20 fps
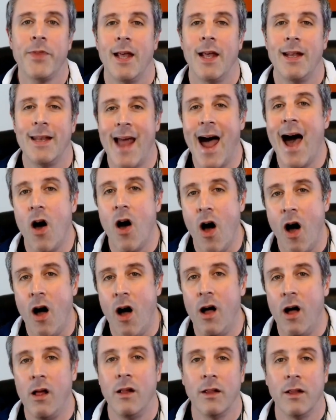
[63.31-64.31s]
Not
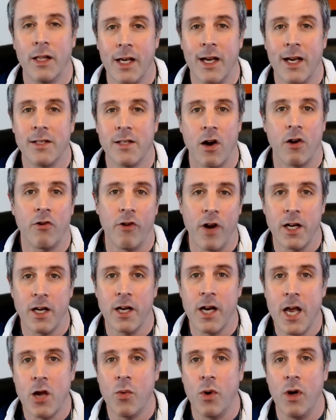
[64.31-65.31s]
all leads are created
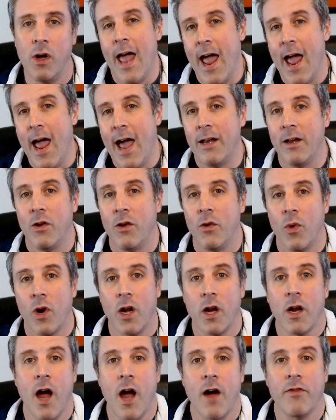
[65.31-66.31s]
equal, and we're going
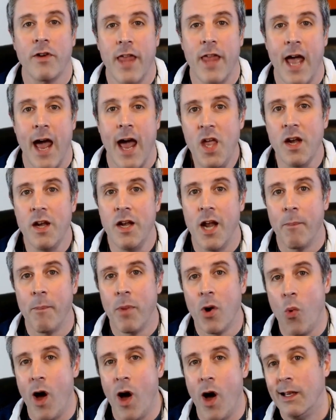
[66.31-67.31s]
to cover that.
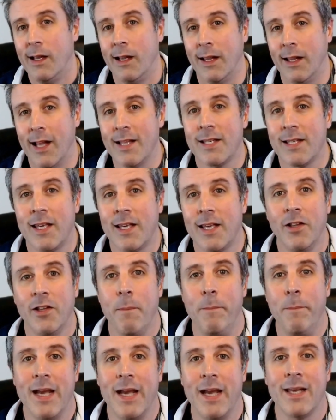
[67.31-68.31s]
Number 1, let's kill the
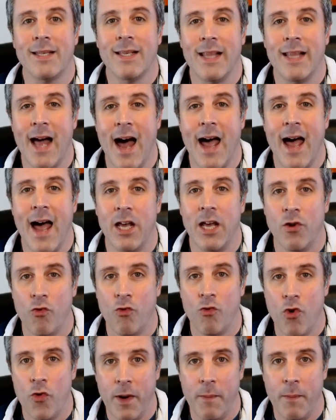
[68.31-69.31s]
biggest lie in
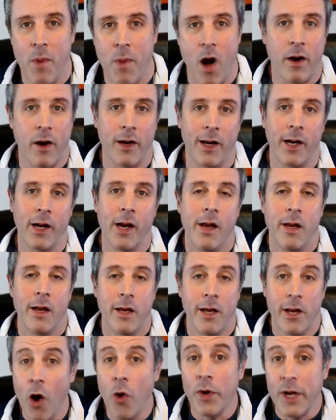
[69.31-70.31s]
roofing marketing.
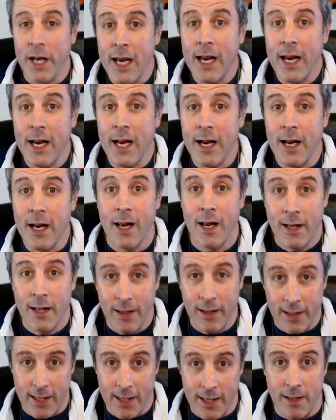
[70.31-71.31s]
You don't need
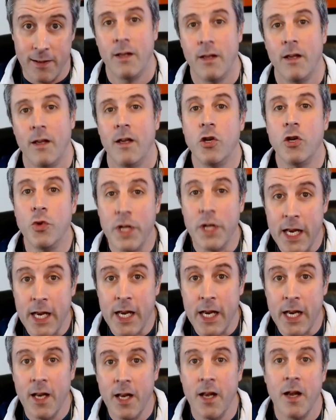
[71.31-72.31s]
leads. You
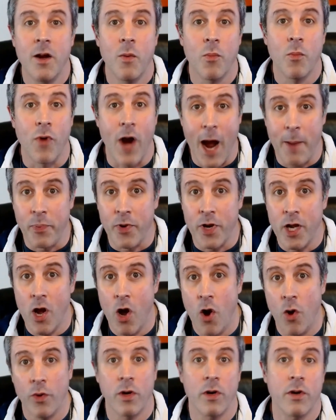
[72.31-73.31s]
need property
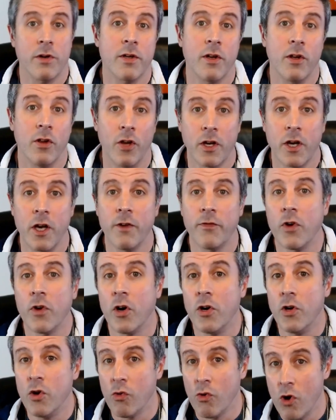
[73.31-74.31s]
owners looking for a
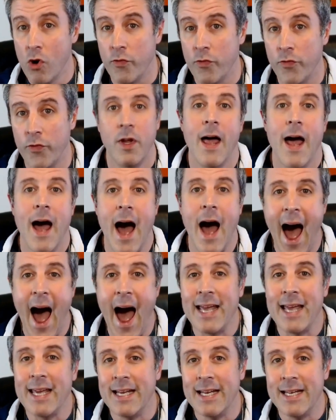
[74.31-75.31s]
new roof.
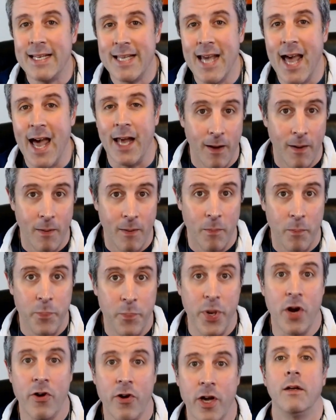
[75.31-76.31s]
High intent,
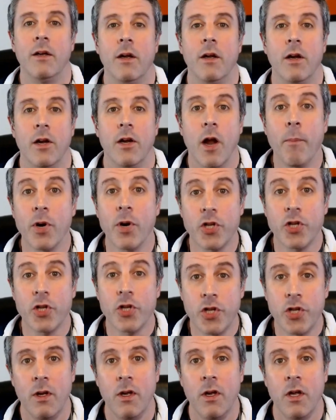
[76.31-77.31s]
period. Number
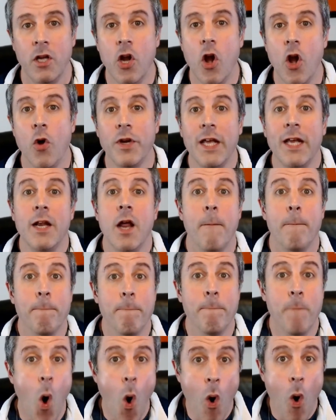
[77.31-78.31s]
2, you don't need
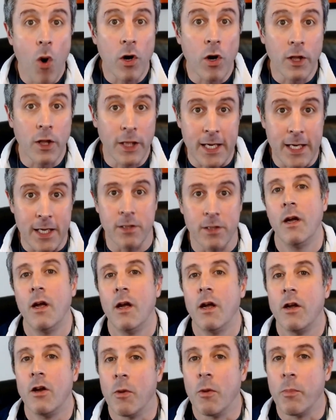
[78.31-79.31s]
more leads.
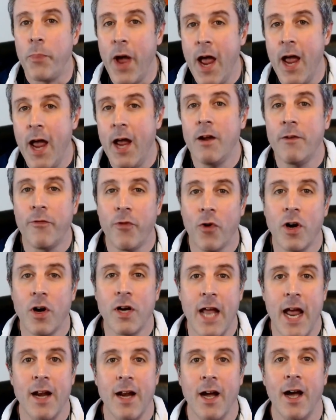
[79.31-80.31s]
You're paying for
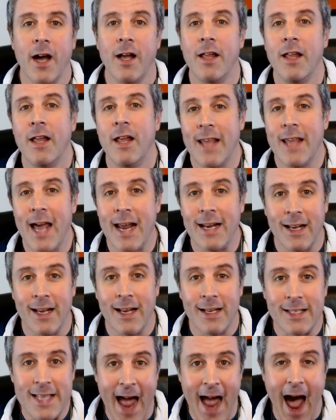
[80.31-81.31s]
data that
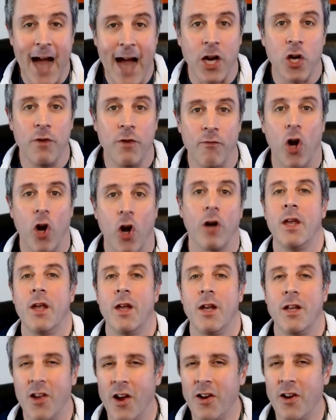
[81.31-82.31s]
does not convert.
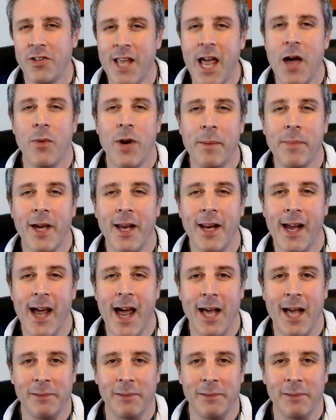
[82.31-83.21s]
You understand what I'm getting at?